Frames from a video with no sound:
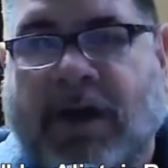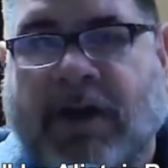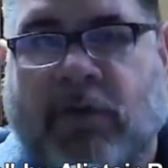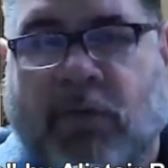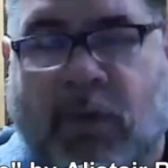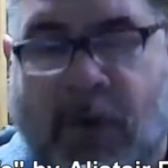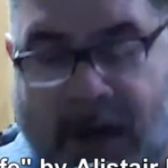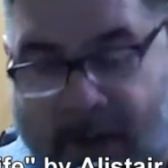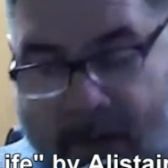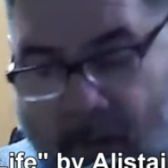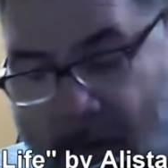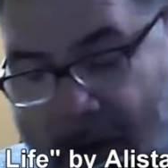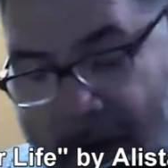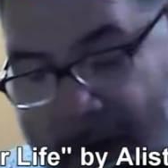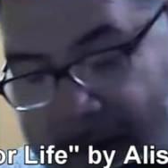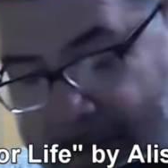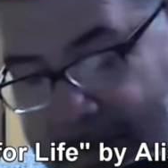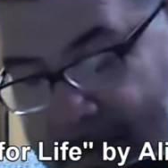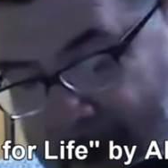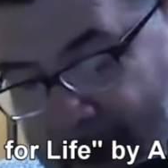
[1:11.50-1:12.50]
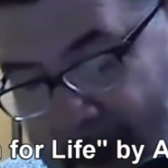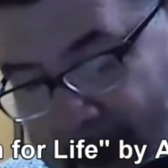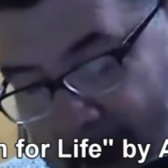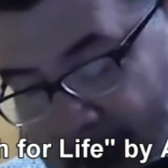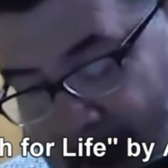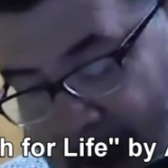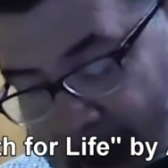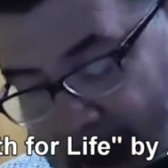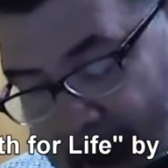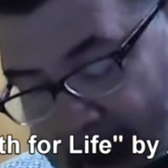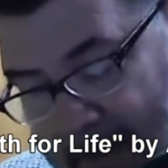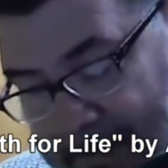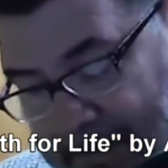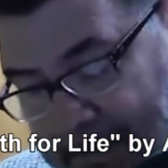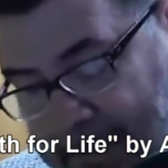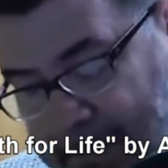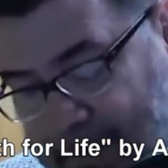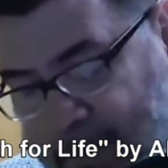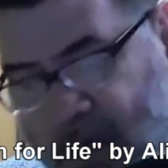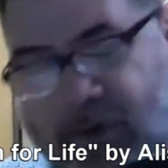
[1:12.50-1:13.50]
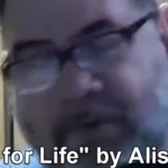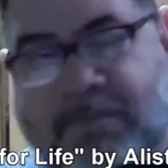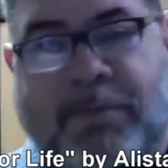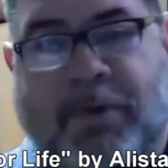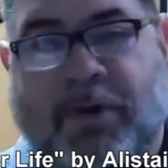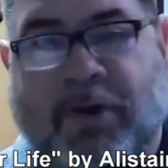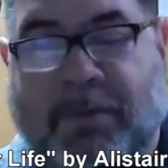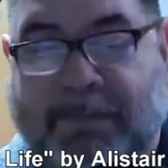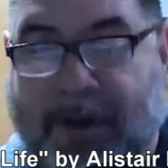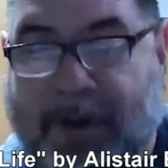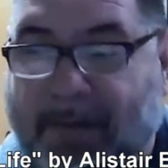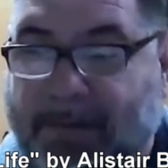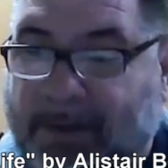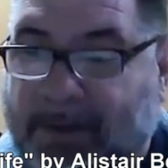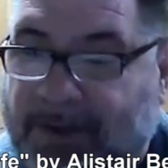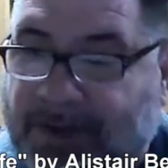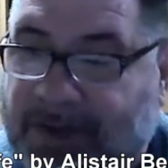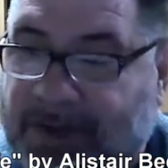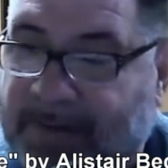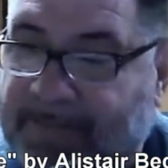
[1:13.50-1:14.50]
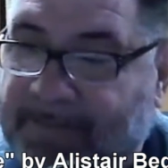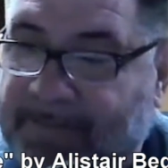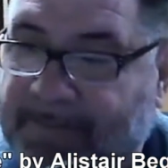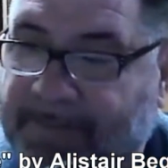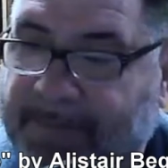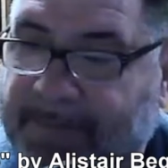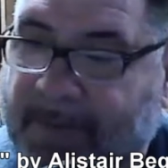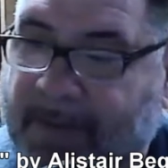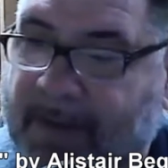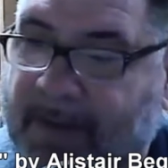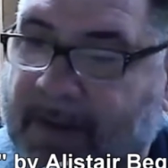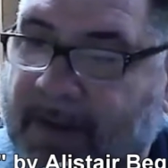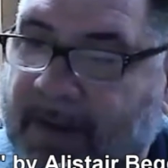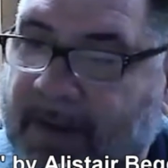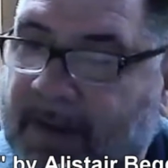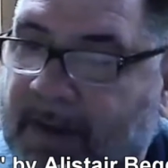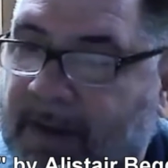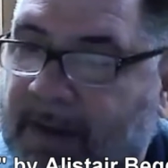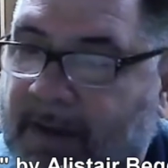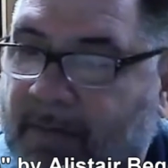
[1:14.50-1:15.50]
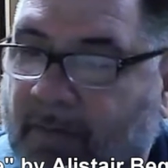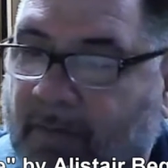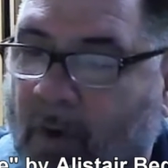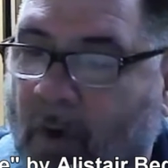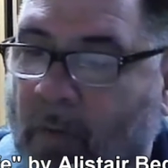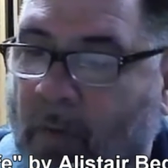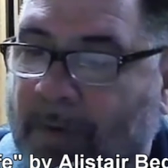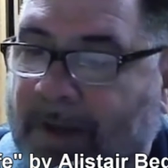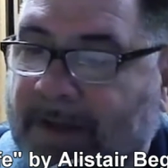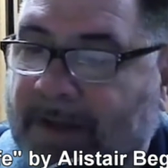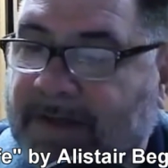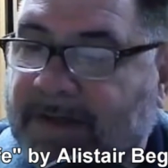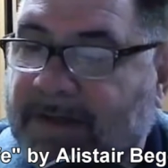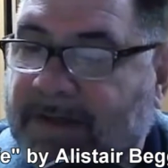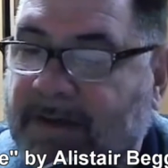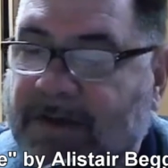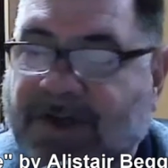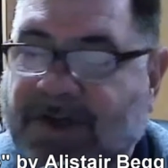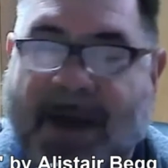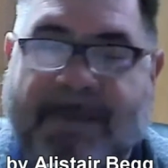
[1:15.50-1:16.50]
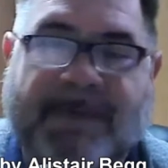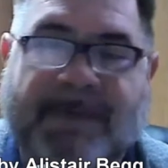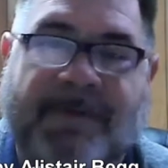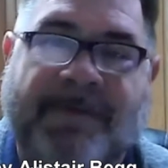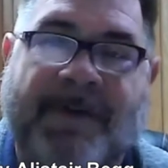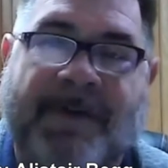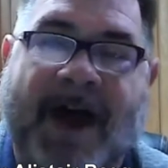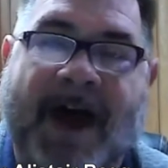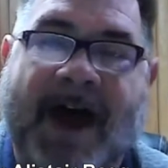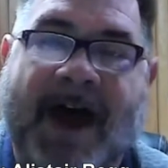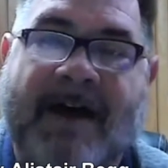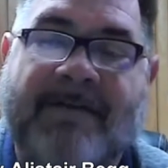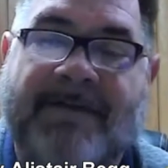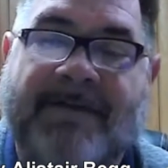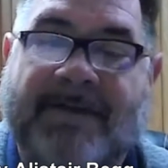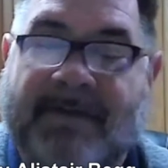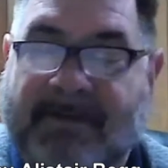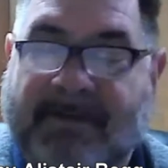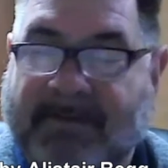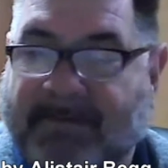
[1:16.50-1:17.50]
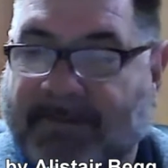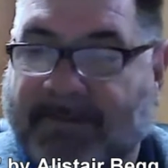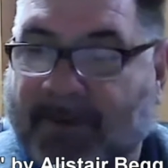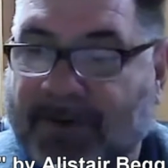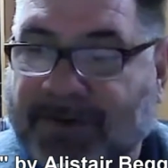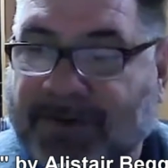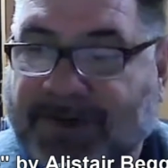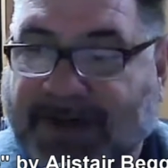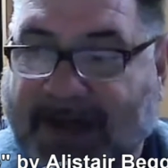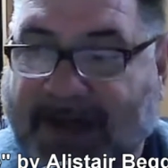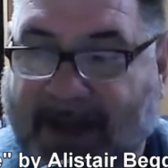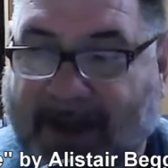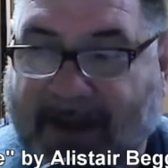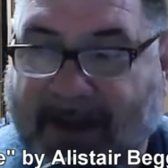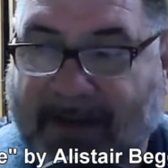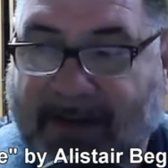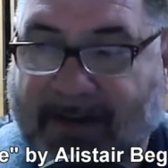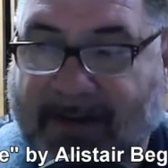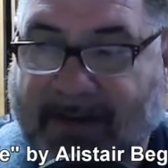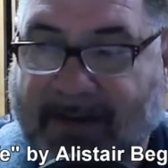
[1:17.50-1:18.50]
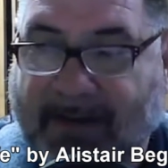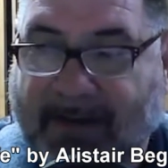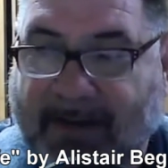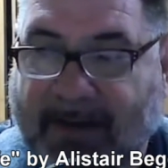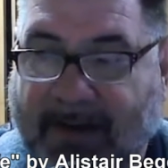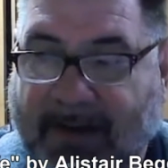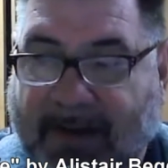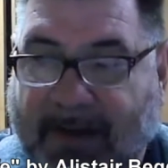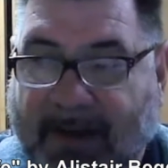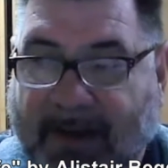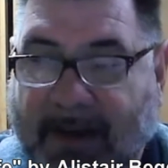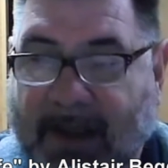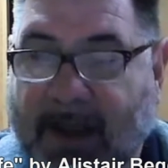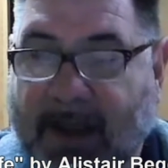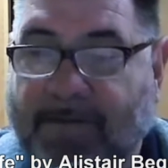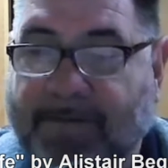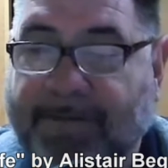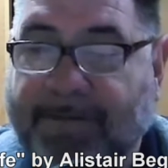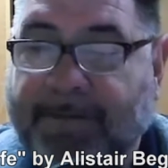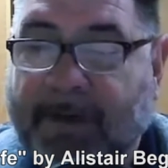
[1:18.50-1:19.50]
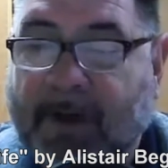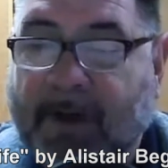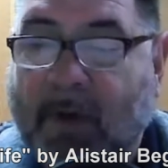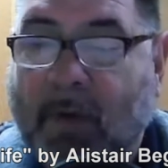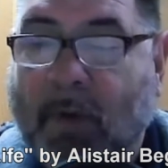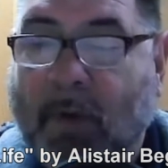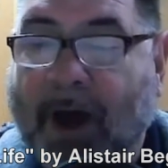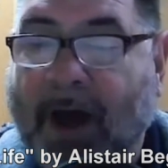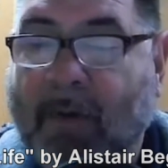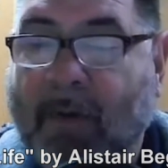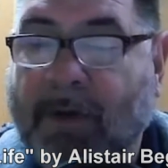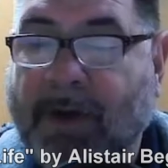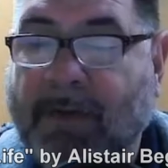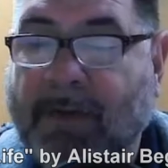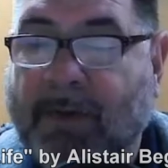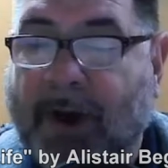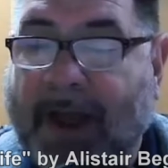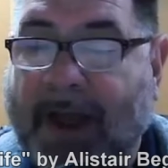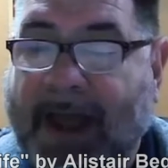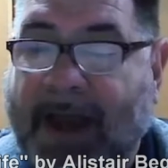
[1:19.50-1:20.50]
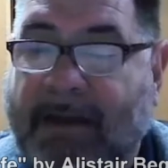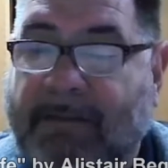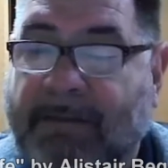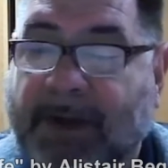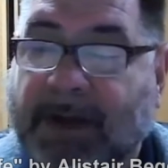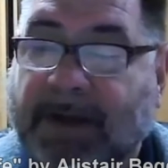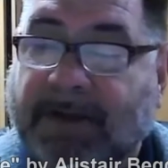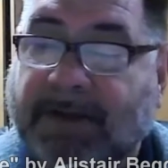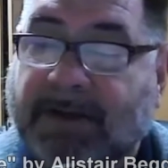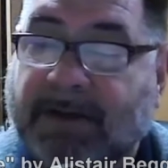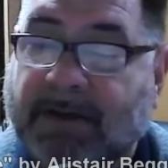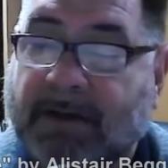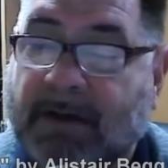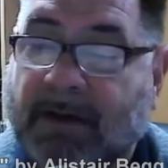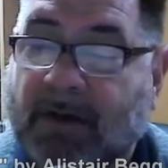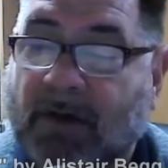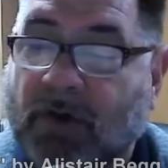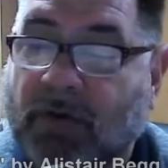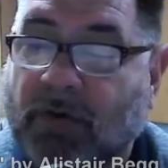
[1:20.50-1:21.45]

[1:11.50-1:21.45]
2021, Good Book Publishing. Romans chapter 5, verse 10. If, while we were enemies,